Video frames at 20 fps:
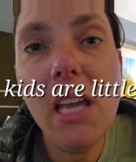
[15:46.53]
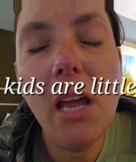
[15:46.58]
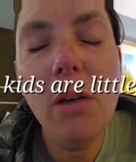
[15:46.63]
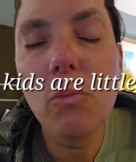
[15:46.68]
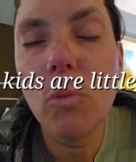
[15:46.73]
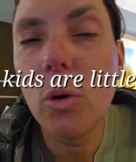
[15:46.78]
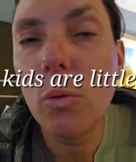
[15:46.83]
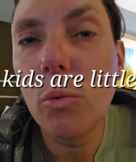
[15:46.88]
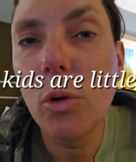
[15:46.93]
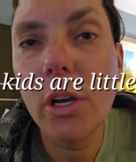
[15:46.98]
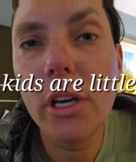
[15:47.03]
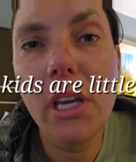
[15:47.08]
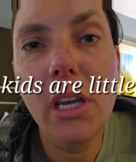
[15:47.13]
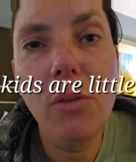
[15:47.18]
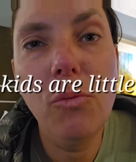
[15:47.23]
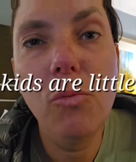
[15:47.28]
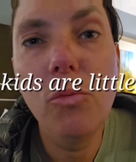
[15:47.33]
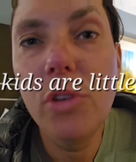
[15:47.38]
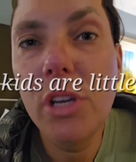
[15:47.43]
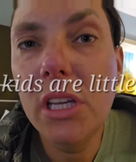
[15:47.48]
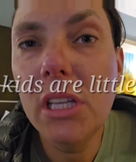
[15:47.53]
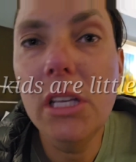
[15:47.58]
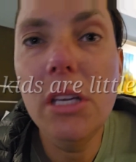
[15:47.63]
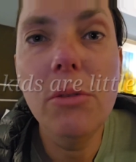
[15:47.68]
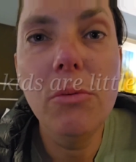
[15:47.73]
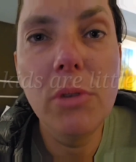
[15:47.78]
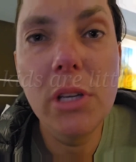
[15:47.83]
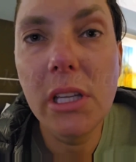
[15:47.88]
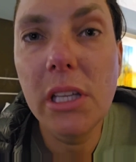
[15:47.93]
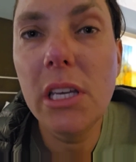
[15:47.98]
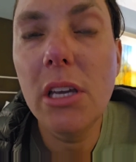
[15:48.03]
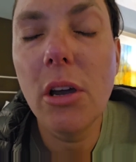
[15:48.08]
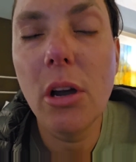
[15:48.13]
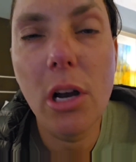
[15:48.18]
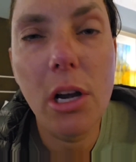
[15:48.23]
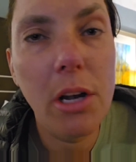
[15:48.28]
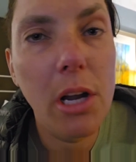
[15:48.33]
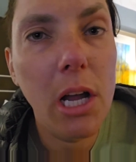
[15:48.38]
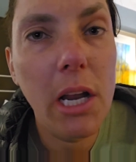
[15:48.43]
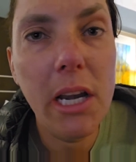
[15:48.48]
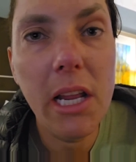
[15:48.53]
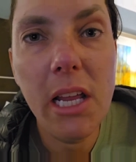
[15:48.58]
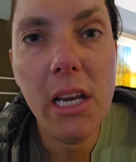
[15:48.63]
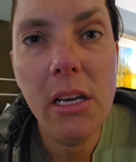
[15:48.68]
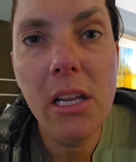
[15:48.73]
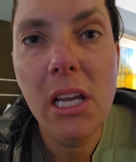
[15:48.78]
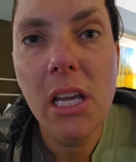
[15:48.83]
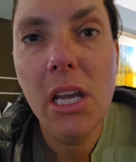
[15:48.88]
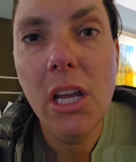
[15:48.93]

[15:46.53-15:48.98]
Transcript: and we're working really, really hard on it